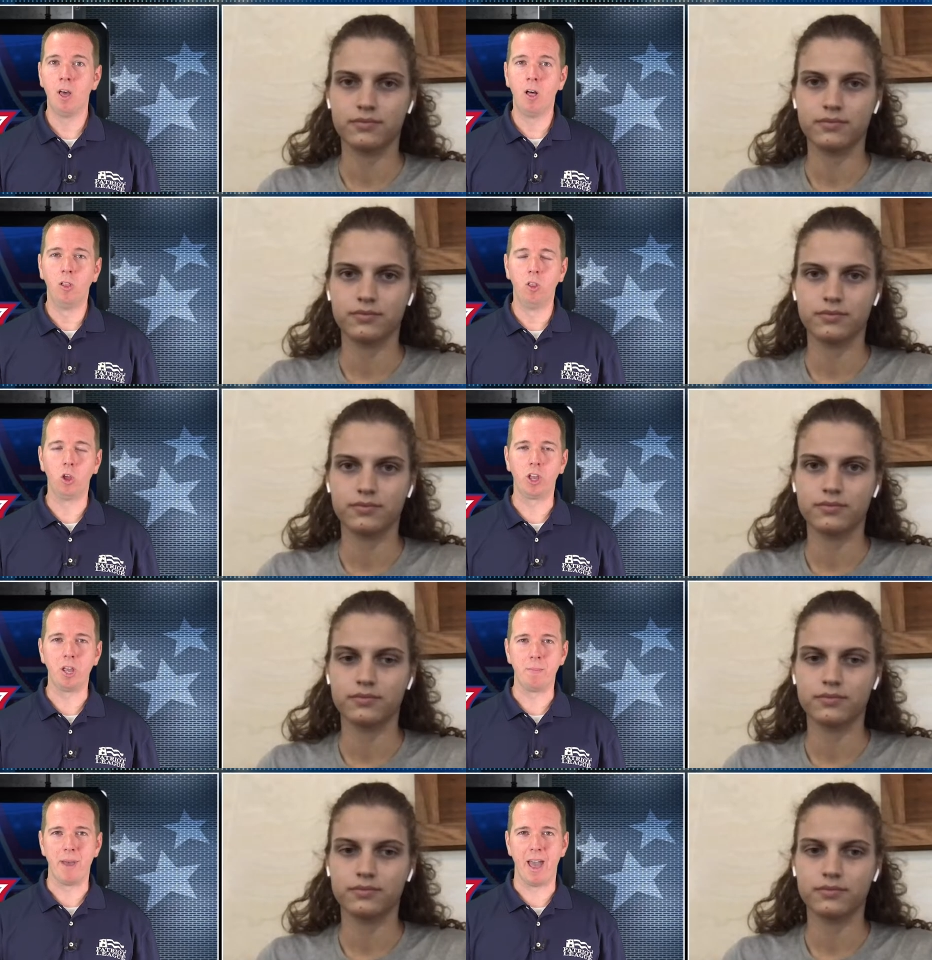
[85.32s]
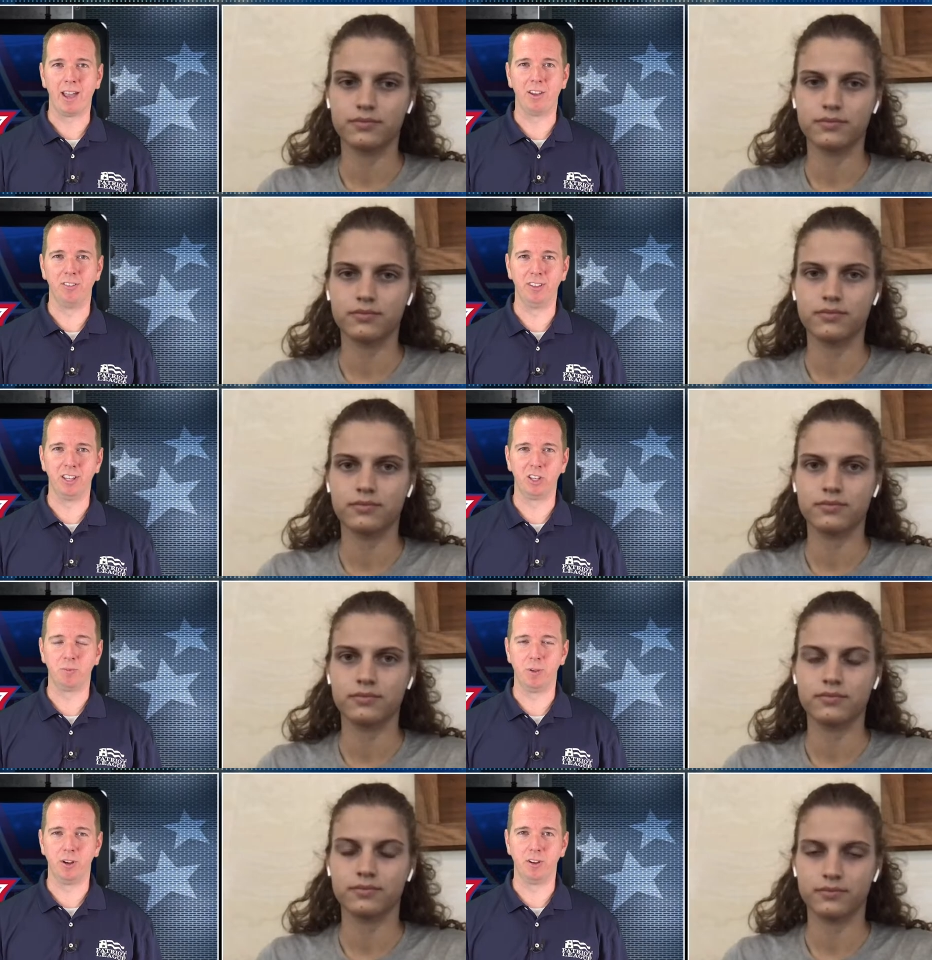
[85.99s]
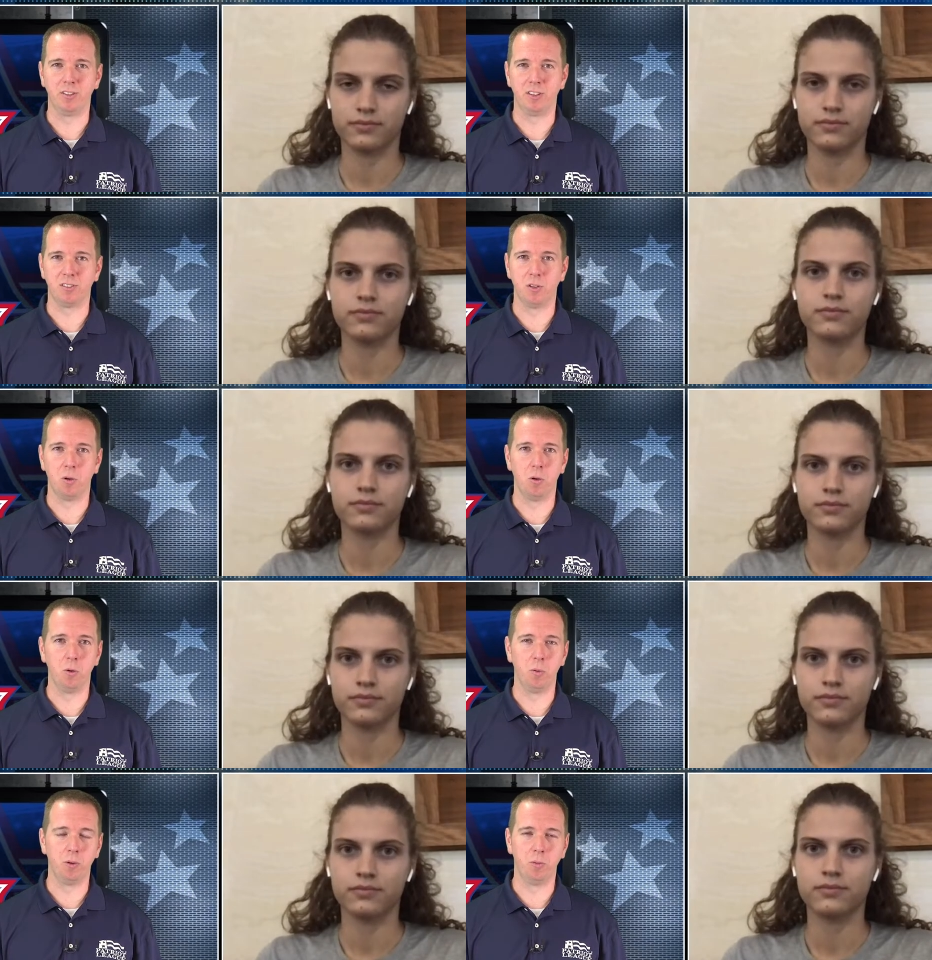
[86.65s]
Speaker 1: Looking back on the experience as a
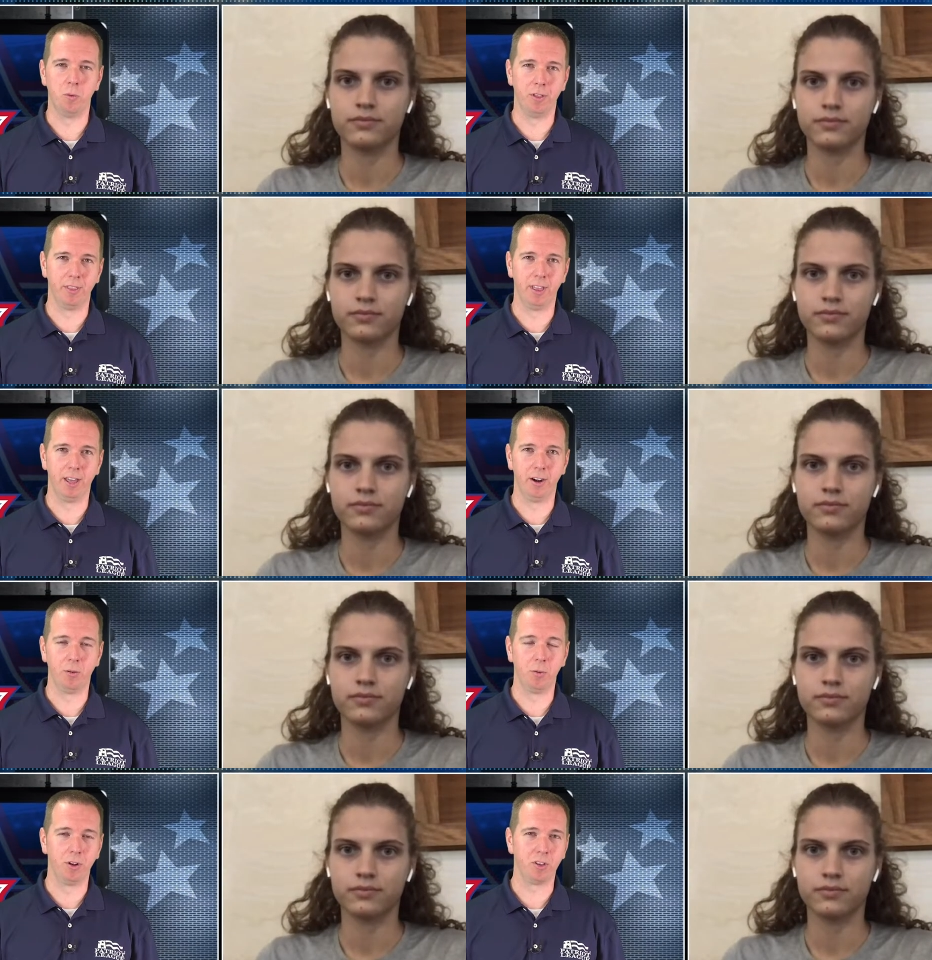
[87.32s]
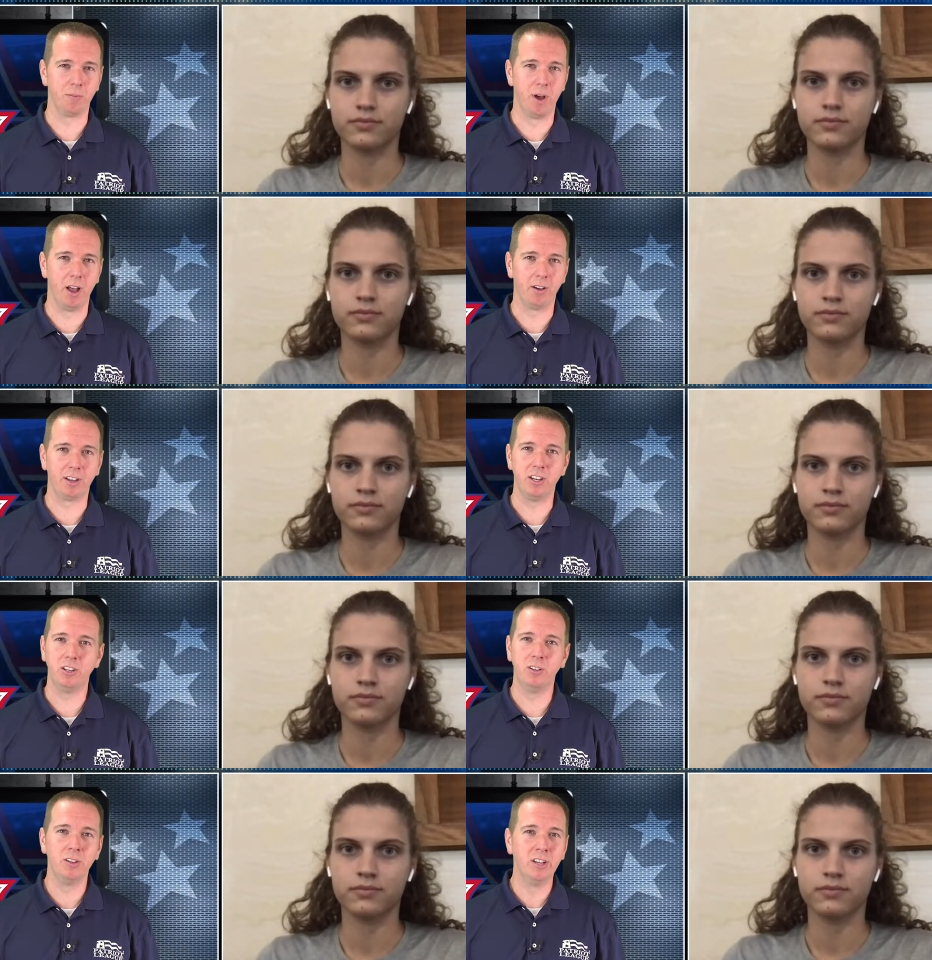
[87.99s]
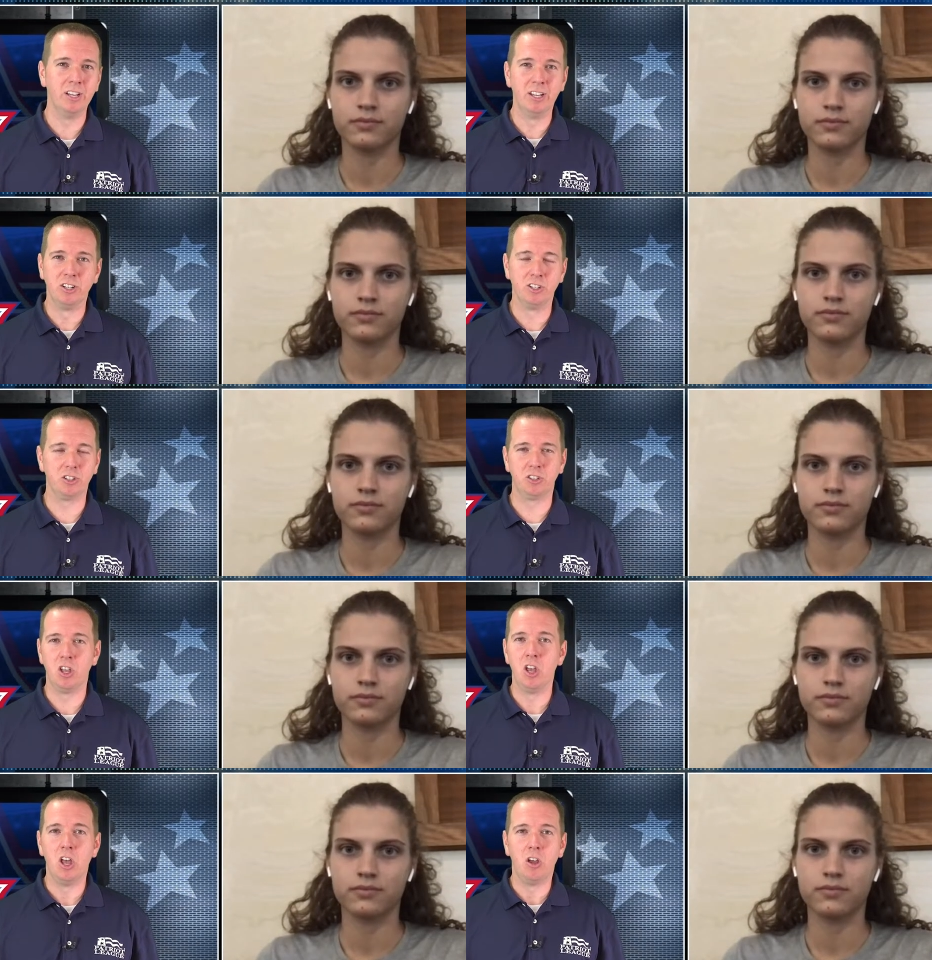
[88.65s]
whole with One Letter, One Smile, can you
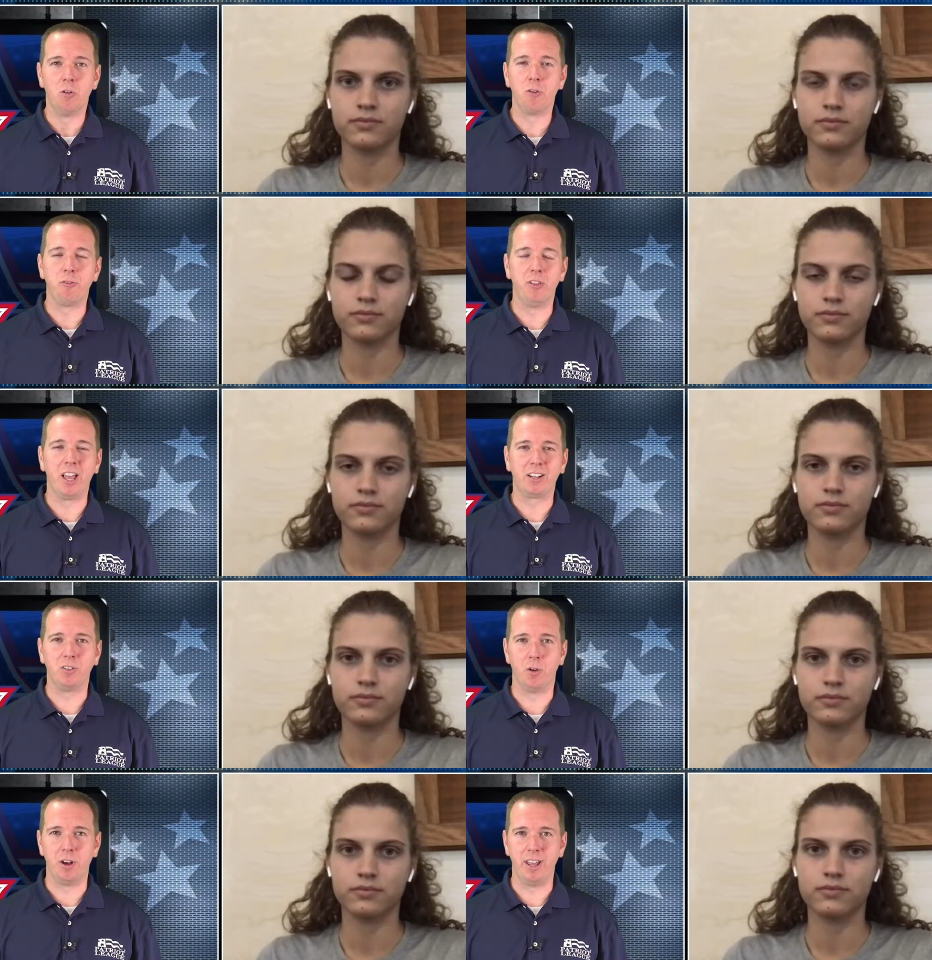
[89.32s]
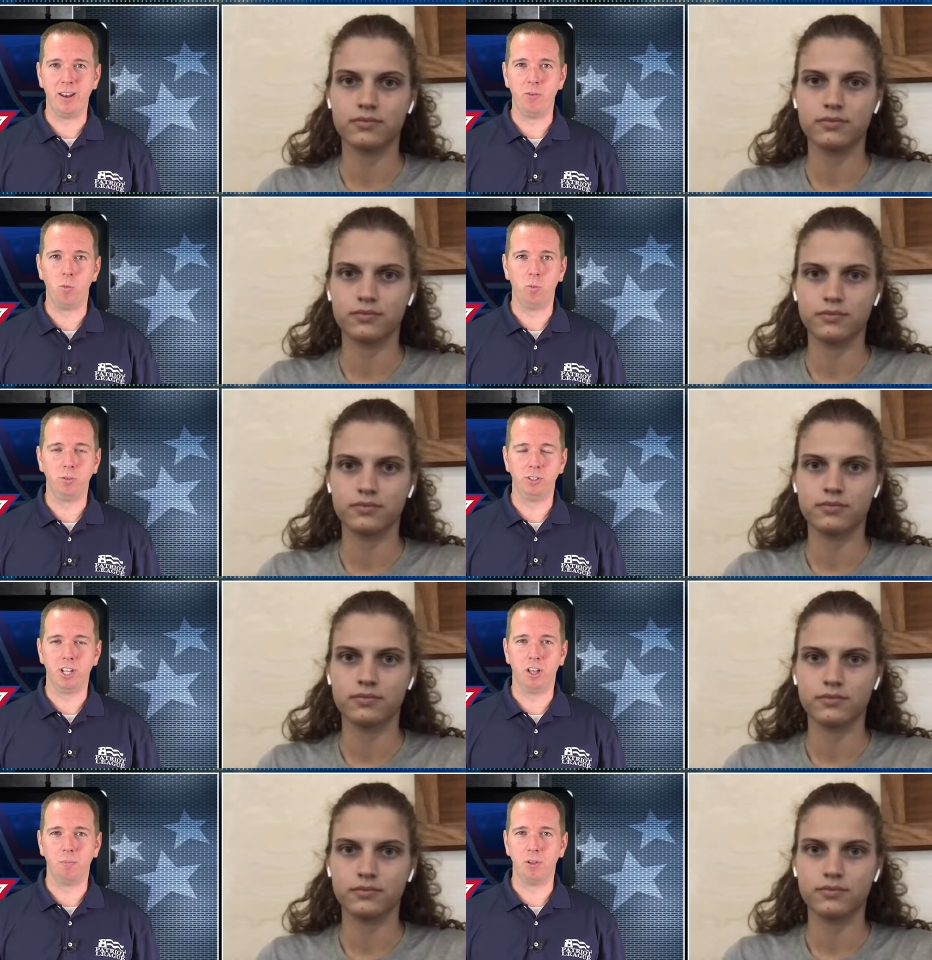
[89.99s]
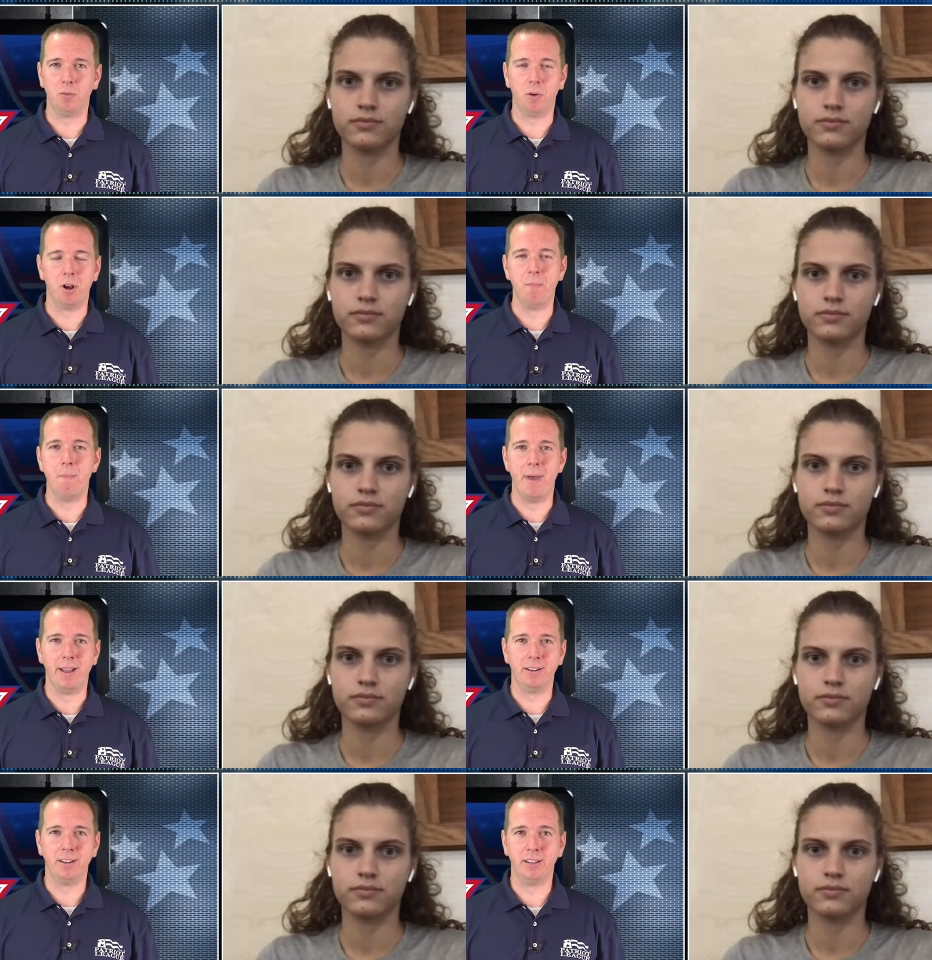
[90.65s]
just reflect on it and tell me what it meant